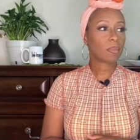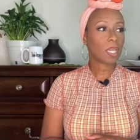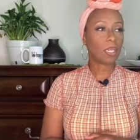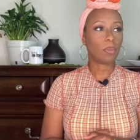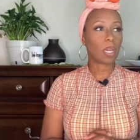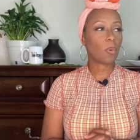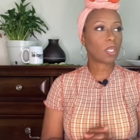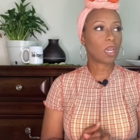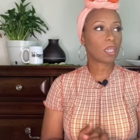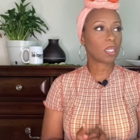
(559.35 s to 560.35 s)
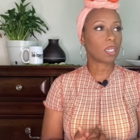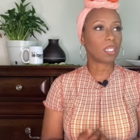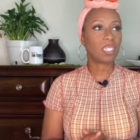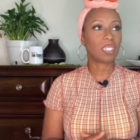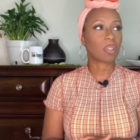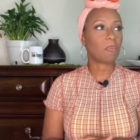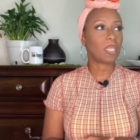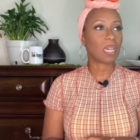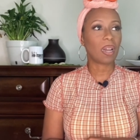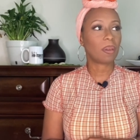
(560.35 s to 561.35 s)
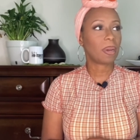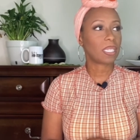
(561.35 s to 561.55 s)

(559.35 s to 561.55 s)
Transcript: I do not want to talk to her. She's just going to be talking about